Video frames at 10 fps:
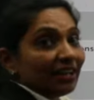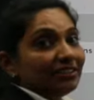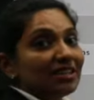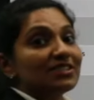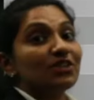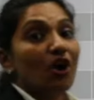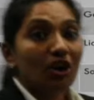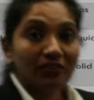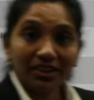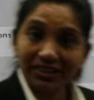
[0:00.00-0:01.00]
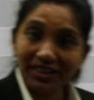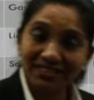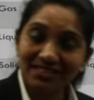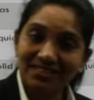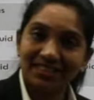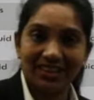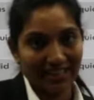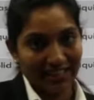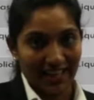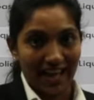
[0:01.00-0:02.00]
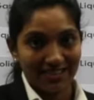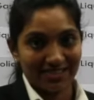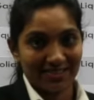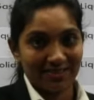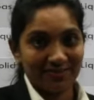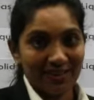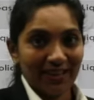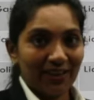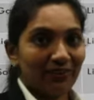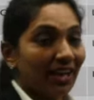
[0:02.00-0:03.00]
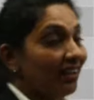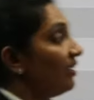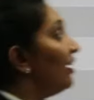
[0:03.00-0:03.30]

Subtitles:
the solvent is gas. Okay.